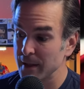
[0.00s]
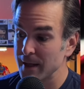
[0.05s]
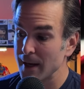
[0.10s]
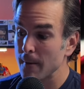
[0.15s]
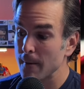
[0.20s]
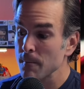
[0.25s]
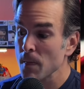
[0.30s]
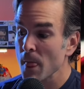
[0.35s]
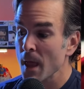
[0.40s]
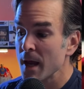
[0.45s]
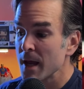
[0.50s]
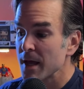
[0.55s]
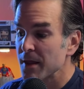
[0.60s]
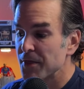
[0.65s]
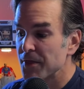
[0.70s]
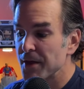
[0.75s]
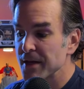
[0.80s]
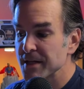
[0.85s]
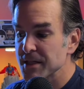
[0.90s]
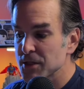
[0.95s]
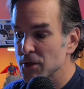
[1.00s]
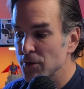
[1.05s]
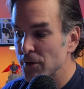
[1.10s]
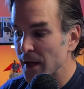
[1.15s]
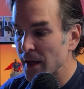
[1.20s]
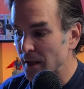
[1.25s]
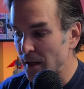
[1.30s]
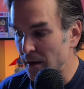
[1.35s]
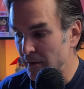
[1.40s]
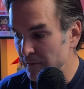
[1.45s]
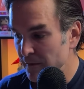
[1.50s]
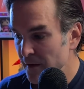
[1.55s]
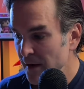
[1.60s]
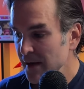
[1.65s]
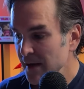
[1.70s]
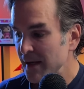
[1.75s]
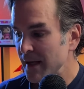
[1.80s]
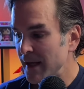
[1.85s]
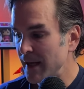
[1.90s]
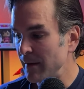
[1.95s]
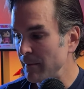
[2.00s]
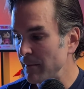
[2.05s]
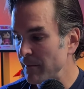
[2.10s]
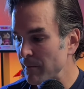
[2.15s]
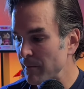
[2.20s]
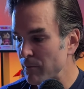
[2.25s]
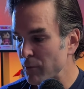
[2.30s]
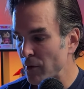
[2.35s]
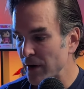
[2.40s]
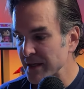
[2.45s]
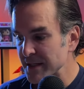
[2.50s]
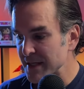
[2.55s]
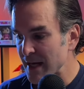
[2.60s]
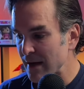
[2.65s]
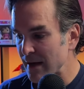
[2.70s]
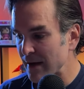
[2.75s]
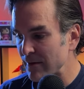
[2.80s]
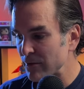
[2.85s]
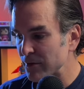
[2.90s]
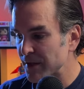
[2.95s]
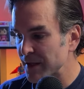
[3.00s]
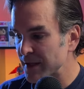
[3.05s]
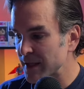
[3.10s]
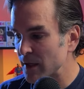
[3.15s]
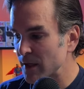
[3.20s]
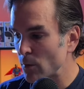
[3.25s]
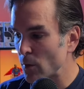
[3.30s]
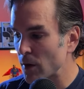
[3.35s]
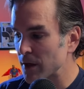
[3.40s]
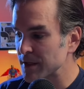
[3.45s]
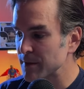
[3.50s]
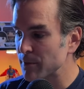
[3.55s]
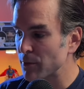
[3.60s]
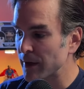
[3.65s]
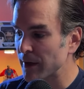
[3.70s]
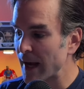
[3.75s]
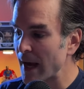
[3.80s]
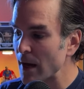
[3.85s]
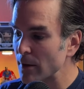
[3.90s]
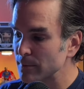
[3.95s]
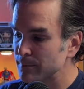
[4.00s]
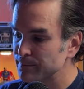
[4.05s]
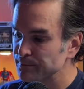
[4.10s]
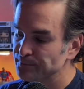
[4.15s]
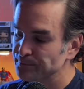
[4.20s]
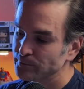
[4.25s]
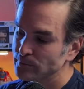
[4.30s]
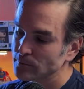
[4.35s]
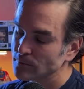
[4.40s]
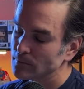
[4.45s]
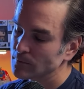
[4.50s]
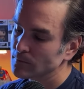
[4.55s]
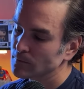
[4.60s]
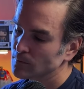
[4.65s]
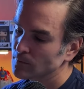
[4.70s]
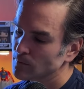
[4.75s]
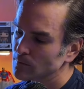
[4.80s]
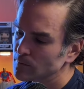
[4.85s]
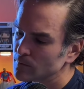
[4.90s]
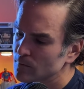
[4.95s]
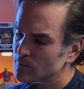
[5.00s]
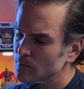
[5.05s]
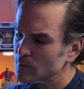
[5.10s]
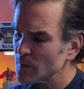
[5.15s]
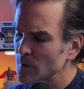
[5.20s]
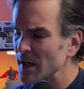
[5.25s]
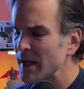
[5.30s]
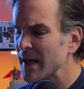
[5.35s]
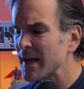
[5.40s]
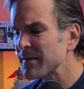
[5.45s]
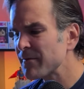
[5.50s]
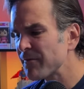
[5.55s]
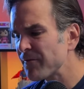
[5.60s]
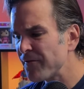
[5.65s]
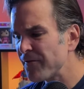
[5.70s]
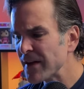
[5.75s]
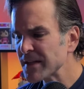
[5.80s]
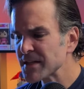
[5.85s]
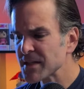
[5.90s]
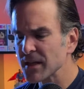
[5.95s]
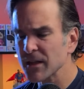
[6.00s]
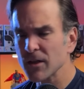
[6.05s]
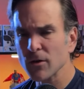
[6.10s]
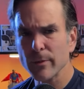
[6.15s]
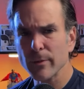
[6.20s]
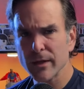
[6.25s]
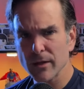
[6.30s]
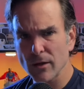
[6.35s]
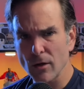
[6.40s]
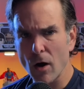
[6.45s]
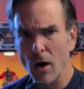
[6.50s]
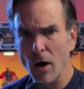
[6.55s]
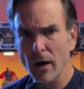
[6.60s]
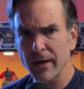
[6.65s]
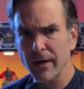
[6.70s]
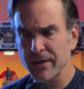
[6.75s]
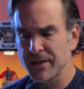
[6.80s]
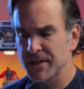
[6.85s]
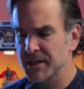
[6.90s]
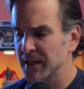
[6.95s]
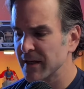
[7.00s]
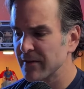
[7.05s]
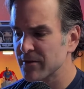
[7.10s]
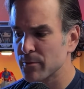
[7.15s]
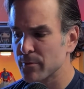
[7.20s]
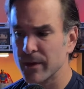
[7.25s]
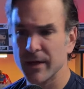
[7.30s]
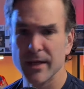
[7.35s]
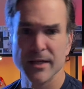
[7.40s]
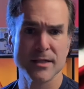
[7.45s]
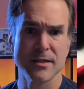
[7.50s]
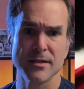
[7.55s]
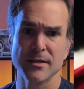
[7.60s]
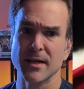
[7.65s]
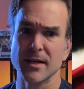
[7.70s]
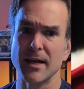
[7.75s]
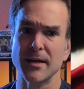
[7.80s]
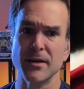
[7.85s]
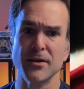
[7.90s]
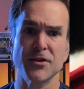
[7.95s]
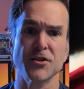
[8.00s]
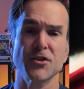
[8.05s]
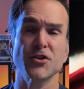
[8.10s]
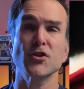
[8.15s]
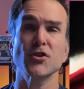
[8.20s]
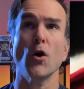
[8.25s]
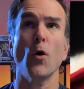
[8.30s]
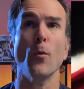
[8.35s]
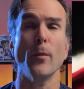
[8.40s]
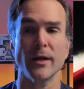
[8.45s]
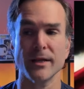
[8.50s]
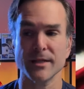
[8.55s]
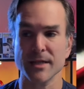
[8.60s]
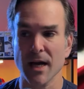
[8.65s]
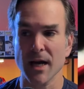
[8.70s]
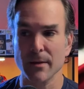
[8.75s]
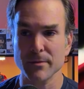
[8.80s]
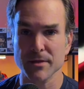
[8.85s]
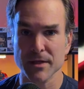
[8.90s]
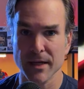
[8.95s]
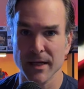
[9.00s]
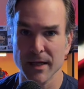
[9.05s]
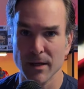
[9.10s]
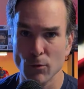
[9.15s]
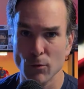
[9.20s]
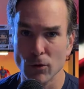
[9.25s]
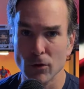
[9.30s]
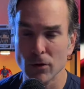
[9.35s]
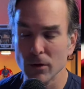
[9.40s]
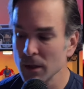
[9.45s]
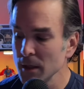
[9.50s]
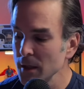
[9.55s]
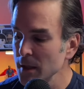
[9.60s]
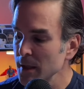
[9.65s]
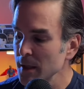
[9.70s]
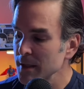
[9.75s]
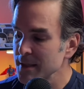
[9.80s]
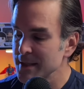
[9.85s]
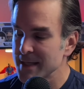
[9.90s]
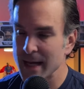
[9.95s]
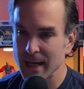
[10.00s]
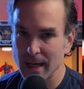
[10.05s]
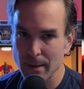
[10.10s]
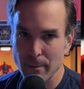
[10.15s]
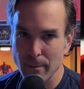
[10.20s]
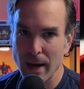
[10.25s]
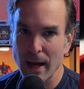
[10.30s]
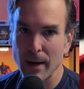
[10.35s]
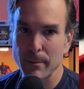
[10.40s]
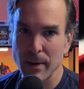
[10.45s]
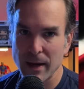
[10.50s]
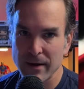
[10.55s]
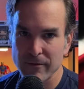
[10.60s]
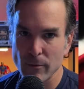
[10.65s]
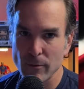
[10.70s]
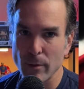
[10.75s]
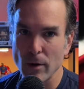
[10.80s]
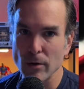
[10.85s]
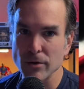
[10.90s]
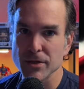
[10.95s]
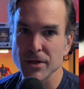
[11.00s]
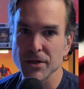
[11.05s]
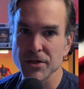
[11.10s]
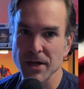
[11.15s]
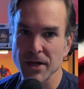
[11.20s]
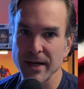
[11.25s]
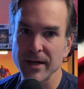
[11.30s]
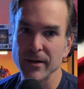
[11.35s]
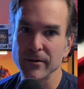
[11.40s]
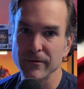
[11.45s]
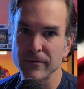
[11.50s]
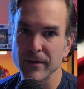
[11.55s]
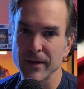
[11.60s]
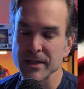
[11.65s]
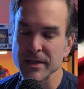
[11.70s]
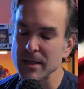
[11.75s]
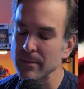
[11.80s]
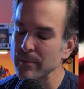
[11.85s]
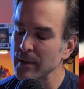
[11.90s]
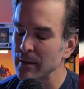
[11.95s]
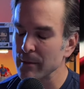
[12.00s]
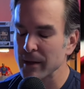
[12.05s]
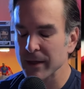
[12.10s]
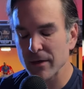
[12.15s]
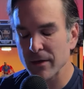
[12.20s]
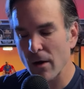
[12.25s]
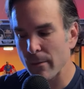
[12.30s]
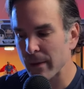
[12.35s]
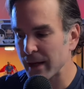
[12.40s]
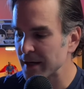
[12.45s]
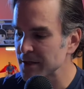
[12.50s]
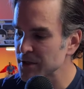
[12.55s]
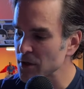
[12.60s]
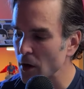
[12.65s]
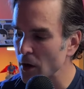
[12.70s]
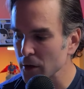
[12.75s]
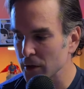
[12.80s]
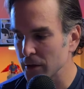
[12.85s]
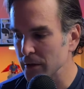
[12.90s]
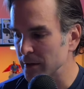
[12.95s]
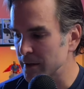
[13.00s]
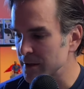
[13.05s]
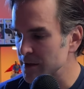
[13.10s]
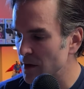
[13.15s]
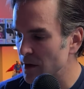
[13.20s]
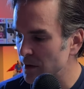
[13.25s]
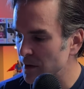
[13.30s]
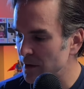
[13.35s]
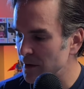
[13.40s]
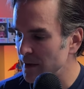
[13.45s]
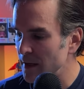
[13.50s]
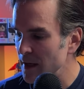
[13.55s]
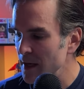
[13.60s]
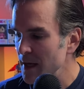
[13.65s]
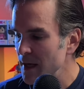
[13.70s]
Now, this suit I love. It brings out everything that you want it to bring out. It fits a little bit long in the sleeves, but he's said so many times that he will take it back, pay for postage, and he'll fix it. But I'm like, no, man, it's all good. It's all good.